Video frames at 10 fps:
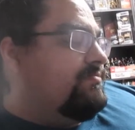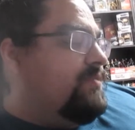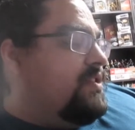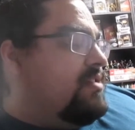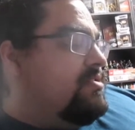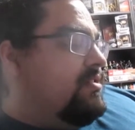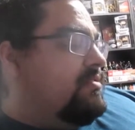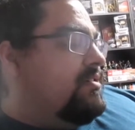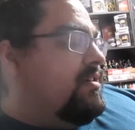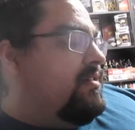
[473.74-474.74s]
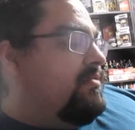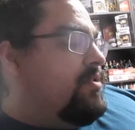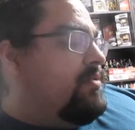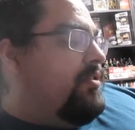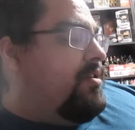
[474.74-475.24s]
so I took a look at it
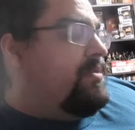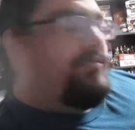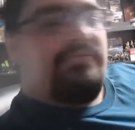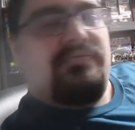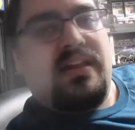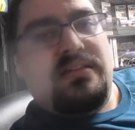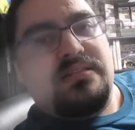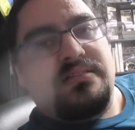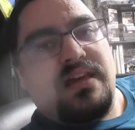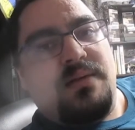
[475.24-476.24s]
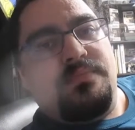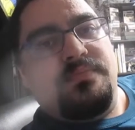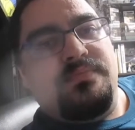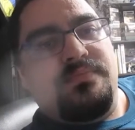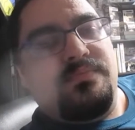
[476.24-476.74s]
while we were up at Fantasy Shop
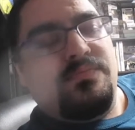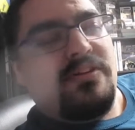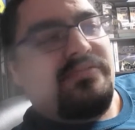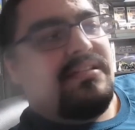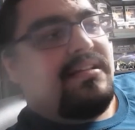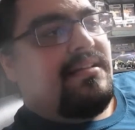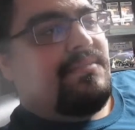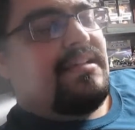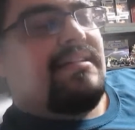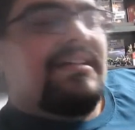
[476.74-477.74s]
briefly, and I'm like,